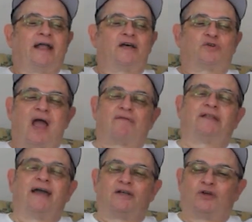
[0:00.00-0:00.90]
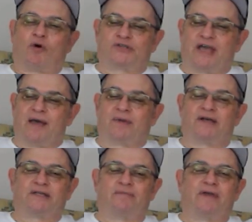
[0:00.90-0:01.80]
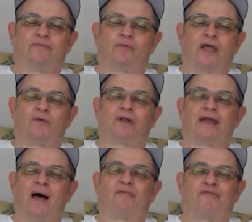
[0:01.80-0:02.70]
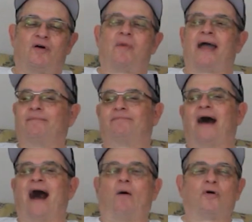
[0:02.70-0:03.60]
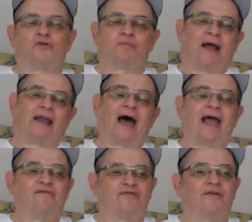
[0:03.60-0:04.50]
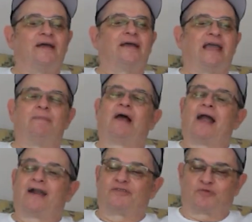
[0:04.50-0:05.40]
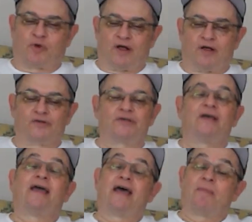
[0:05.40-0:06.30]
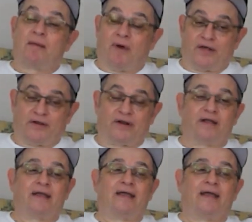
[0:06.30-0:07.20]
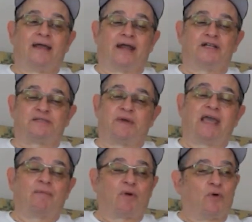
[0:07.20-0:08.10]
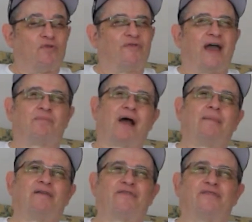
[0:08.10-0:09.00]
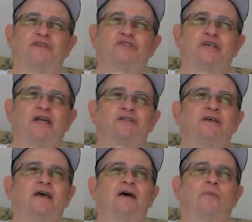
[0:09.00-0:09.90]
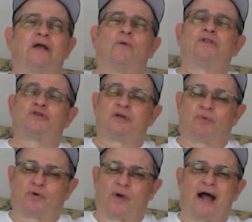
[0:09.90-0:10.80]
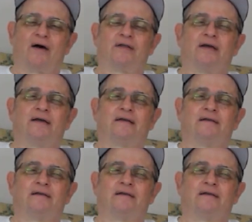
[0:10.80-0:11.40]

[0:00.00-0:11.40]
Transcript: I guess, gravitated towards him because he really helped fill my hours, my life, gave me a lot of thrills, and my mother. And I just became a real fan probably in '56 when he won the Triple Crown.